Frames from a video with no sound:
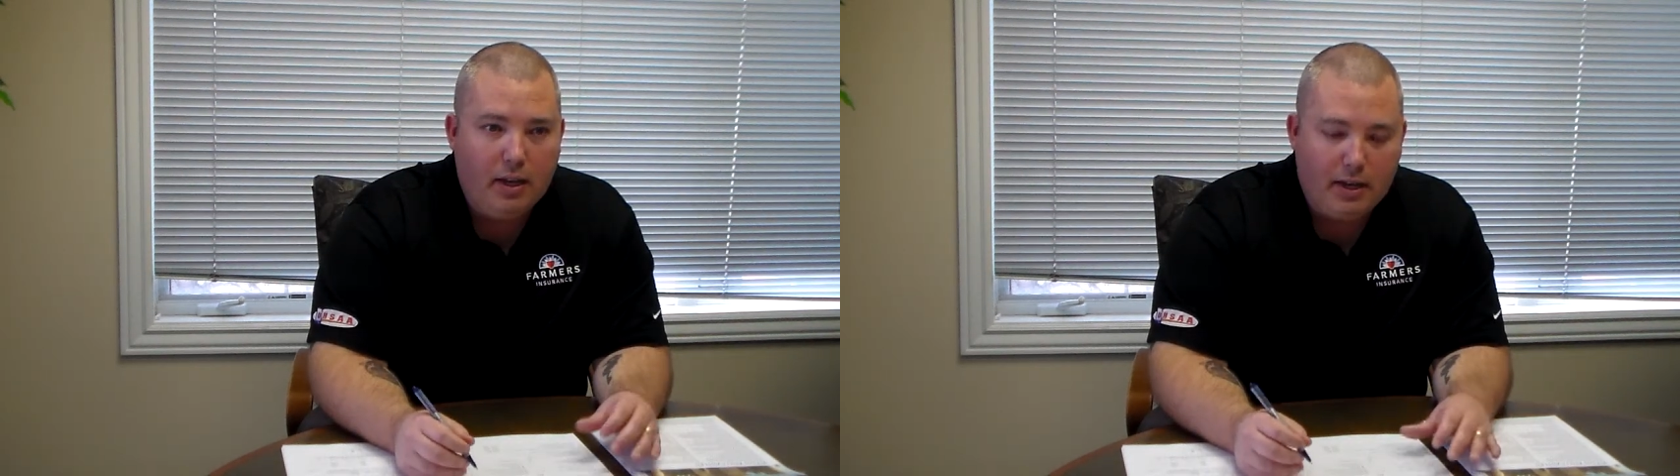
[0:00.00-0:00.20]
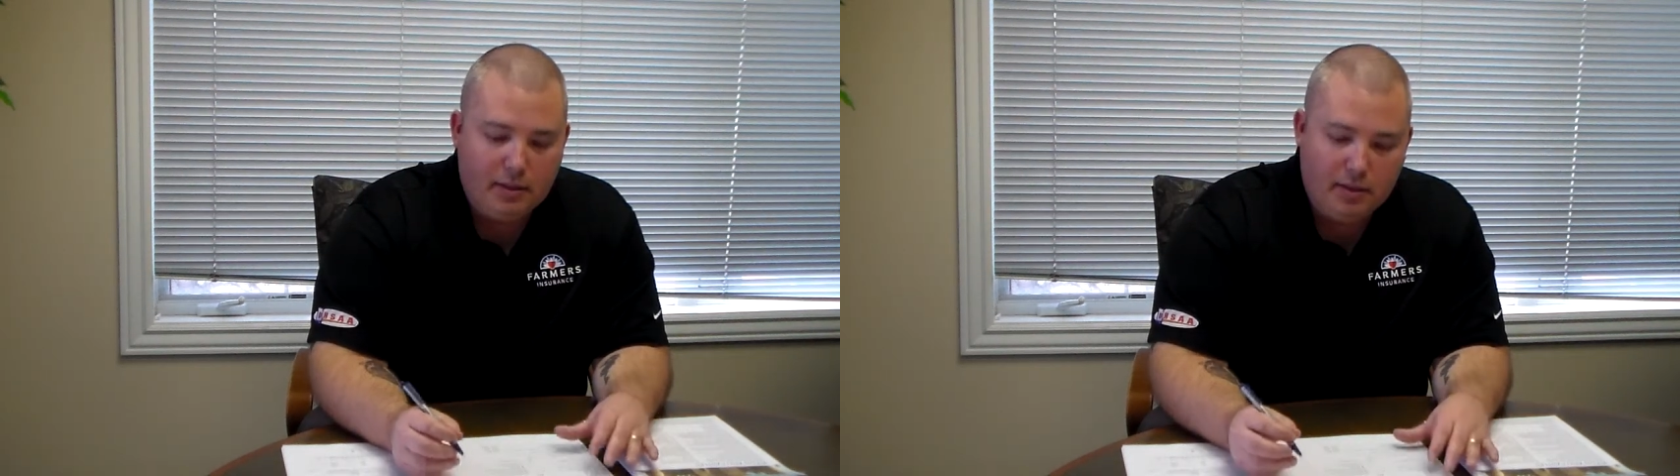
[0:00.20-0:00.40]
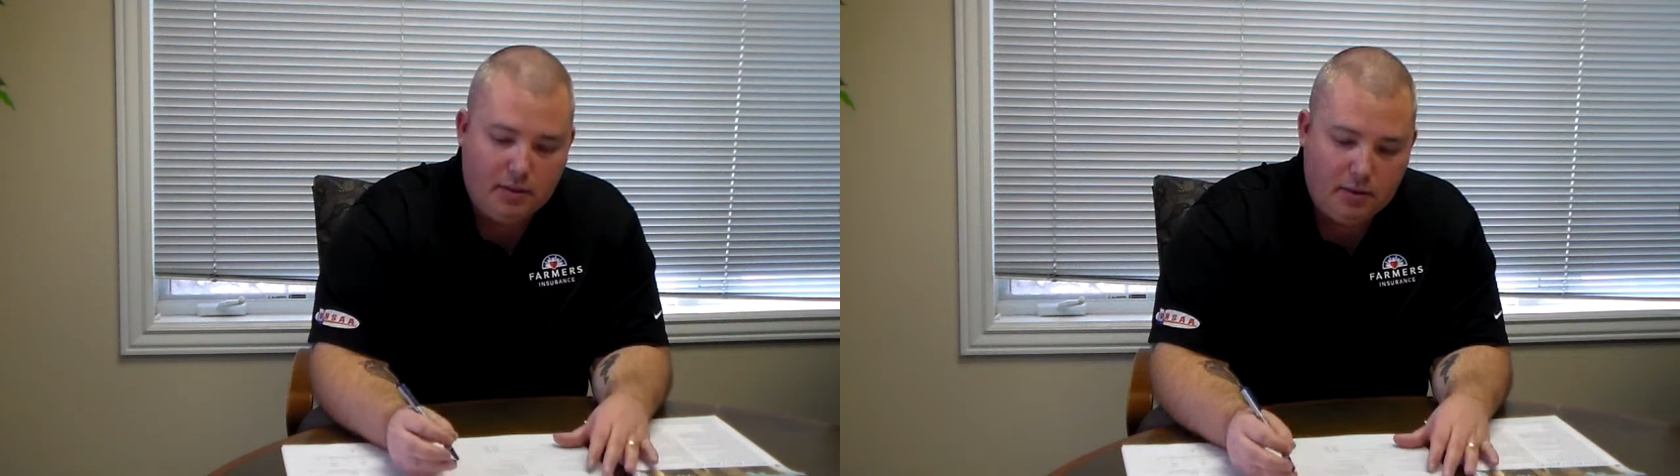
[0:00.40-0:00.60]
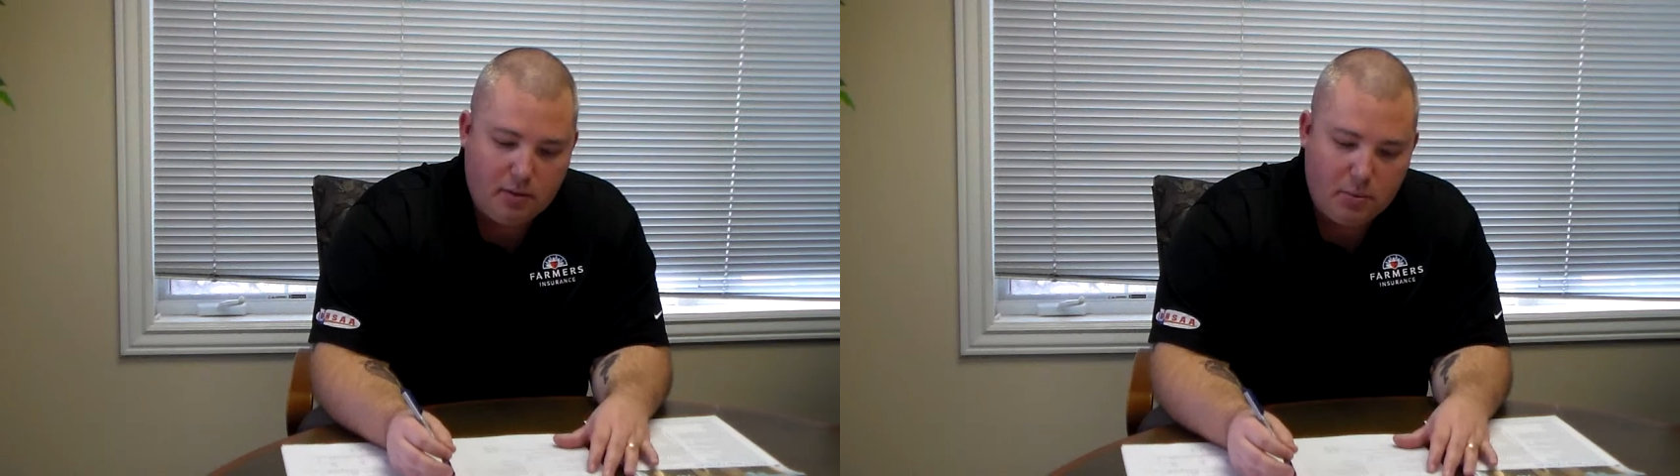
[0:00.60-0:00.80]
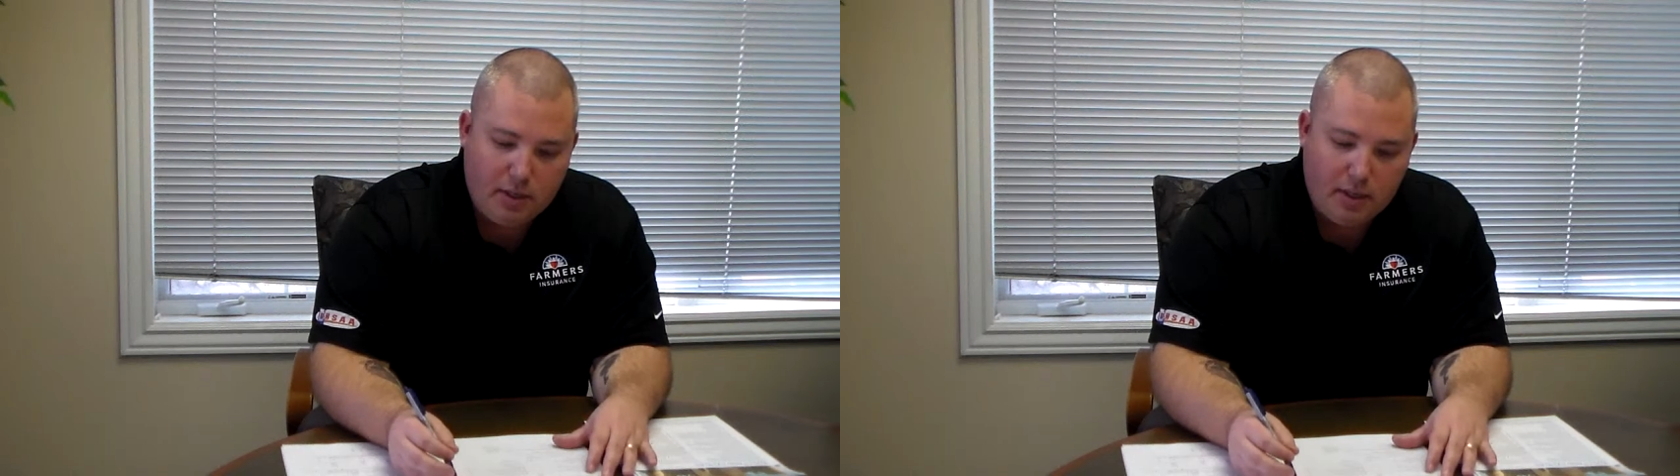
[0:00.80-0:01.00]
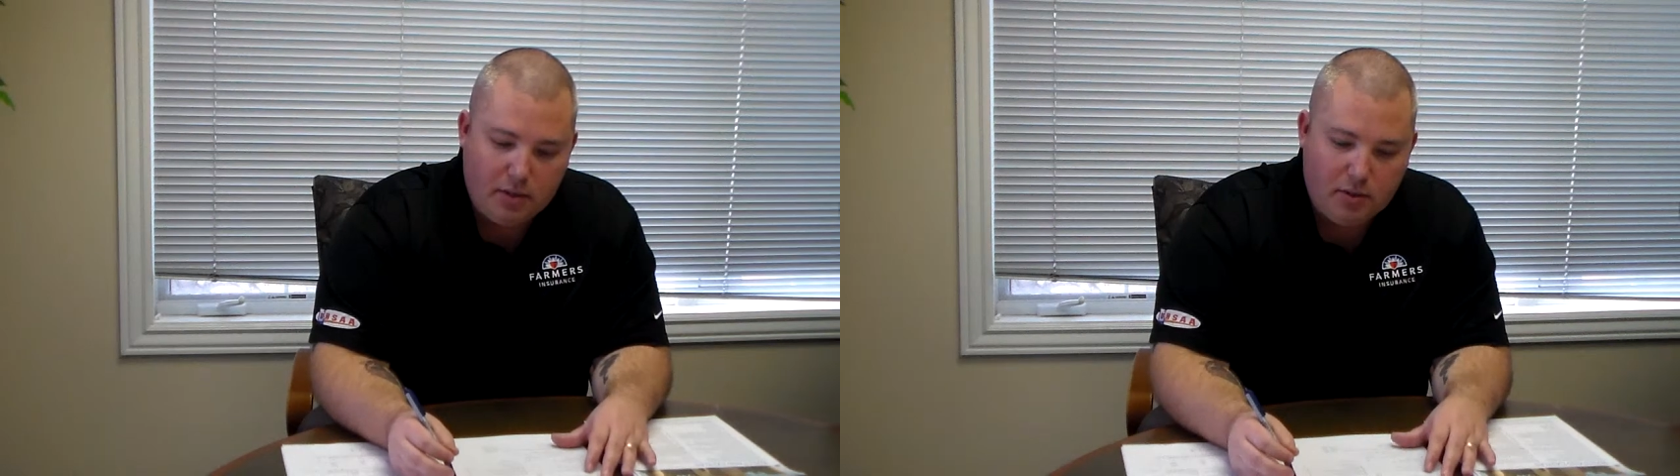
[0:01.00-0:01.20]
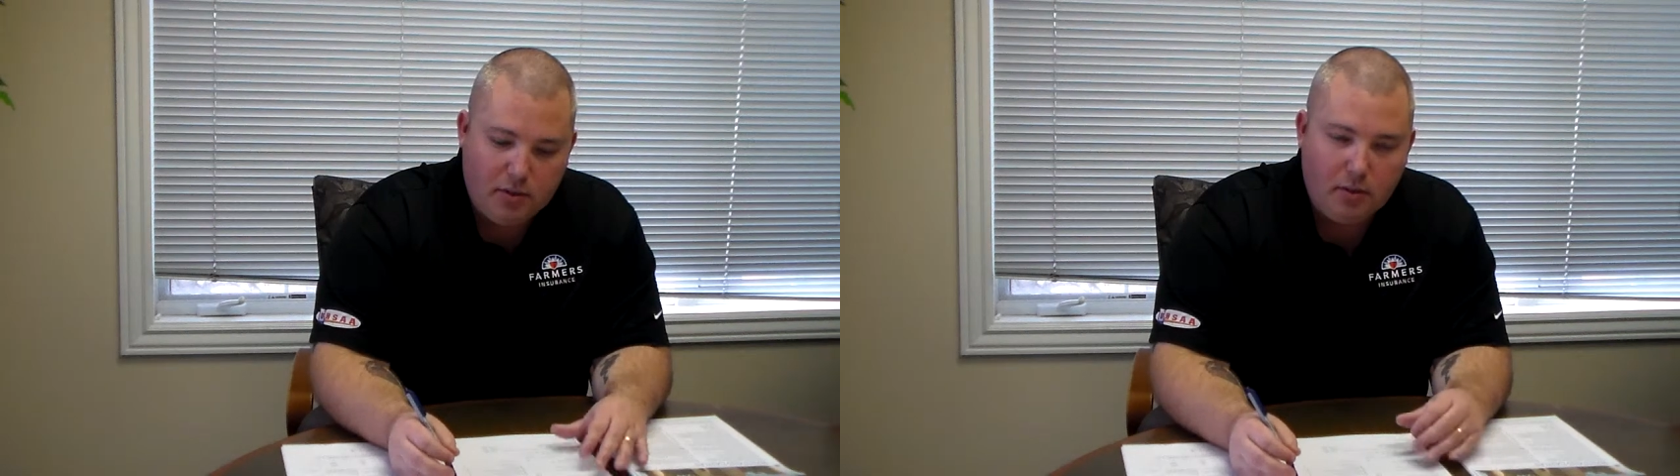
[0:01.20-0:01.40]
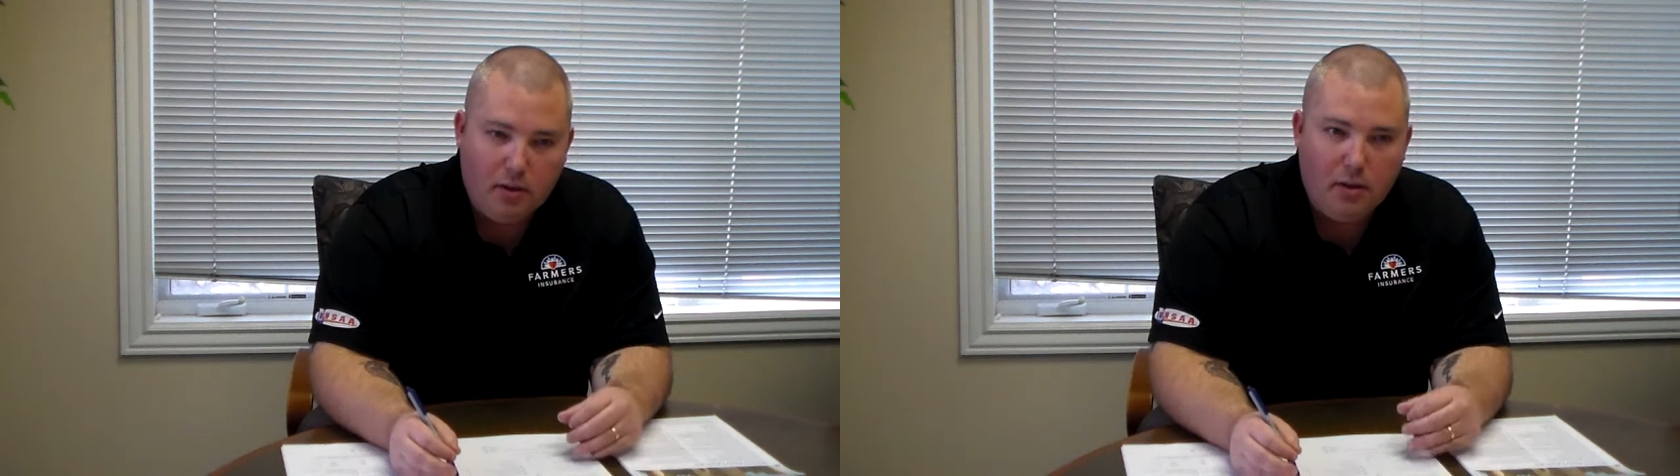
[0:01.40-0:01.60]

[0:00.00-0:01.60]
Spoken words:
the assets to protect you.